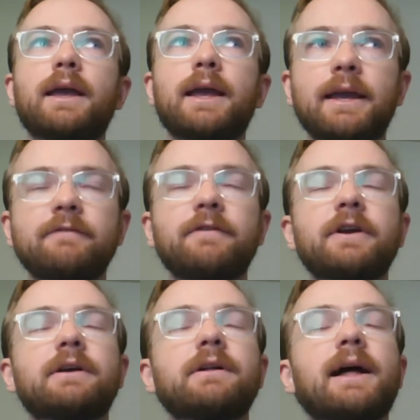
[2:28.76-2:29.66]
in
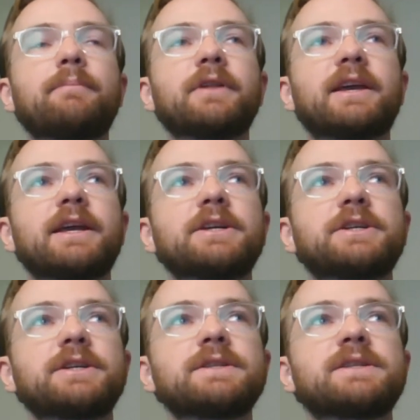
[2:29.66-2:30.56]
vertical
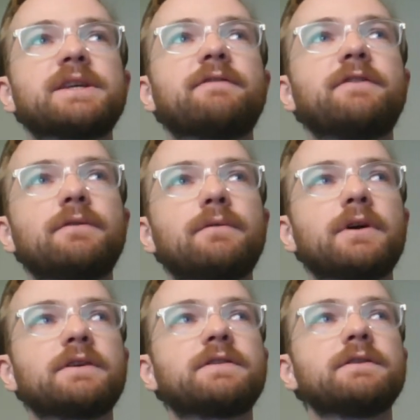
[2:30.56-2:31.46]
applications, if you
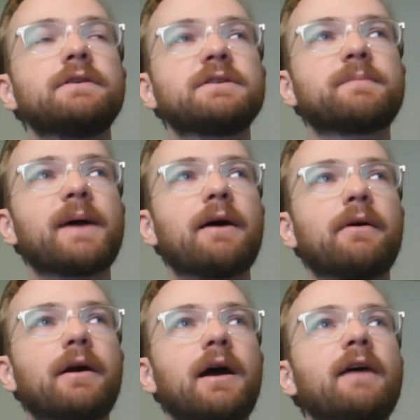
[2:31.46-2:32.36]
were to lose
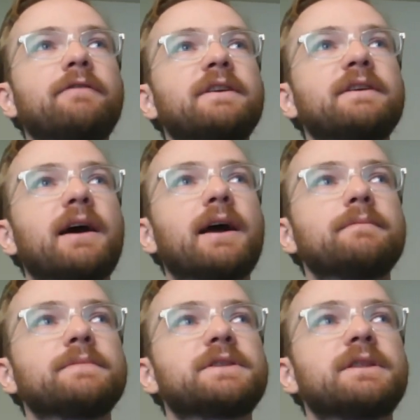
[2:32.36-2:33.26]
power,
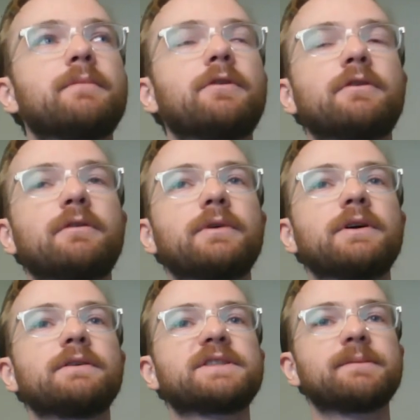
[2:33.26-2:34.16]
oftentimes the motor
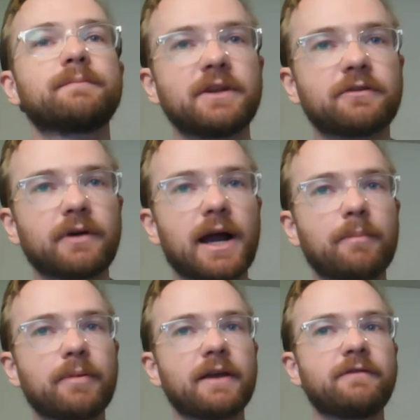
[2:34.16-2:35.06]
will simply
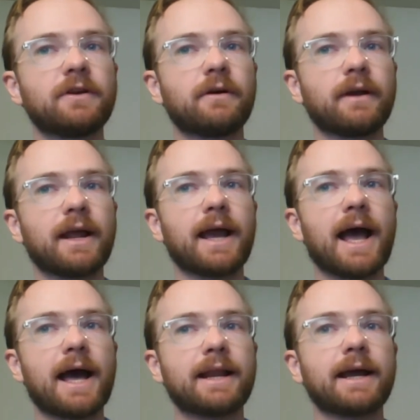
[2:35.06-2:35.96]
drop if you don't
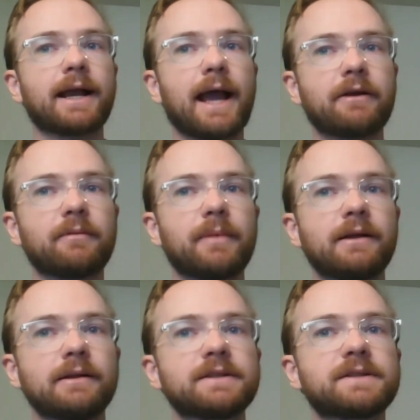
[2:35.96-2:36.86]
add a
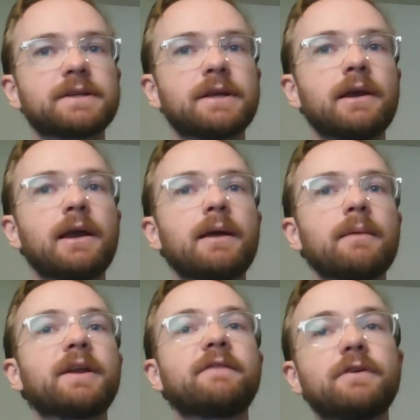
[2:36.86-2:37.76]
counterbalance.
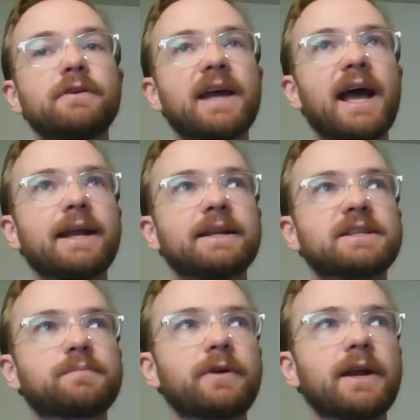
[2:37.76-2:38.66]
But if you were to add a
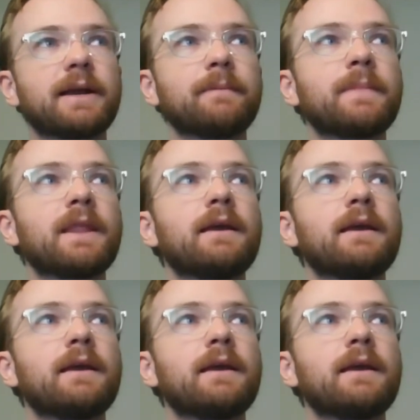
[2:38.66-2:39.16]
spring,